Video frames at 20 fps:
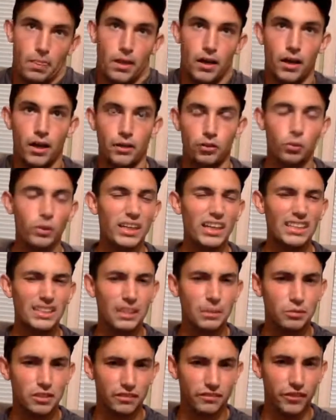
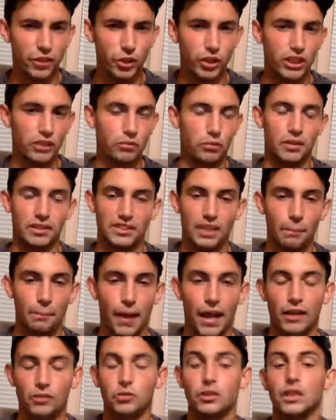2018 was a failure because we went a step
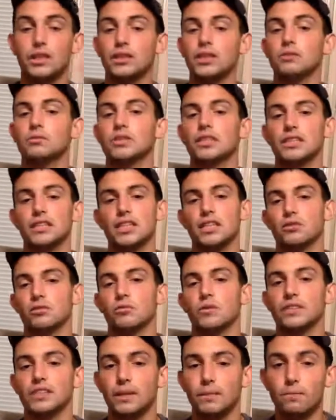back. 2019 was a success because we
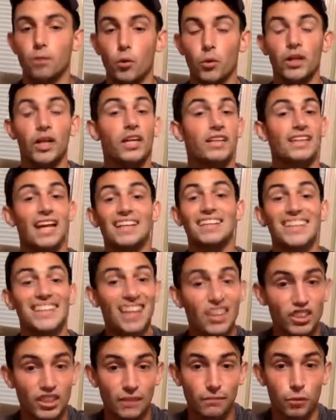went a step forward. Got to take
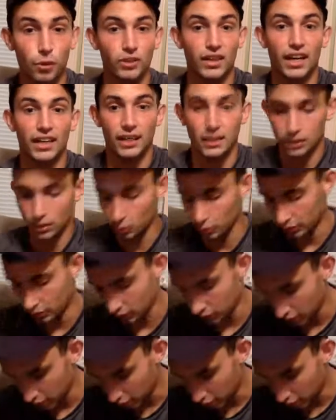another step forward. Got to get to the World Series